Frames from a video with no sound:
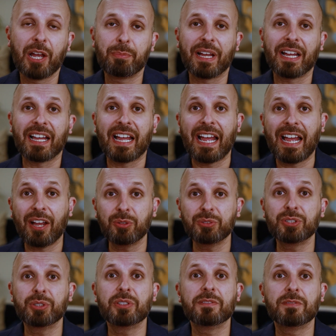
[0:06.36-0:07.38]
about how
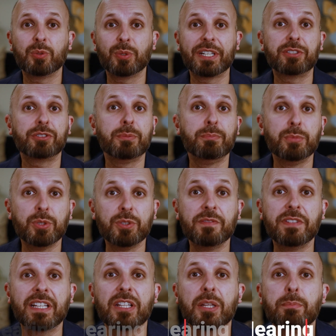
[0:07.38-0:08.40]
to avoid
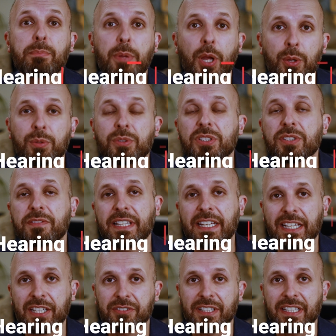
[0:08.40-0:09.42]
removing the bones of
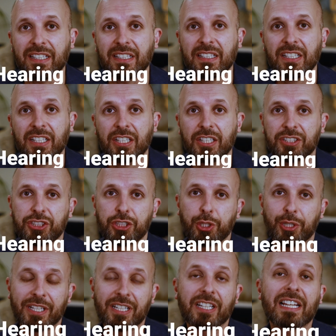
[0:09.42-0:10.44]
hearing
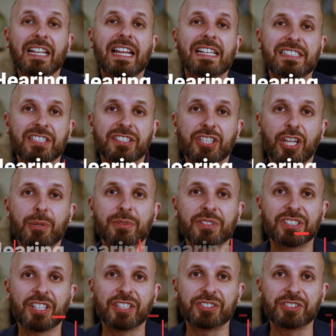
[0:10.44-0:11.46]
during a cholesteatoma
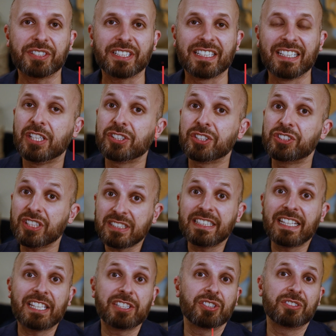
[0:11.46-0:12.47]
surgery. So, just
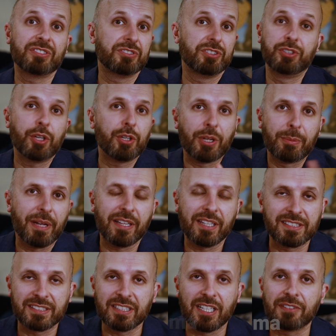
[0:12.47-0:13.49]
in case you, you don't know about
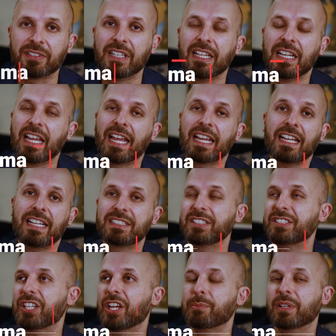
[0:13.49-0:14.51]
this stuff, a
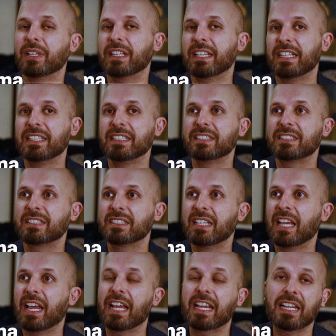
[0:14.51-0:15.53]
cholesteatoma is
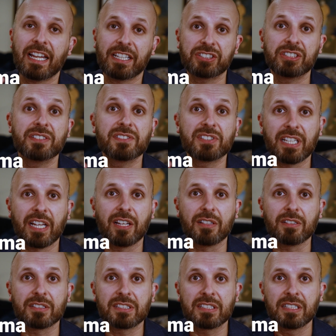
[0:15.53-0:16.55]
a collection of
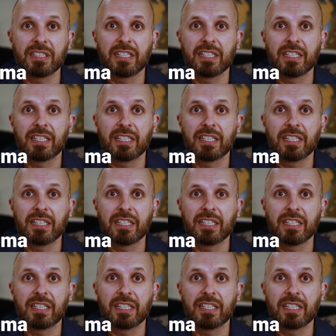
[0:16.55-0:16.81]
cells,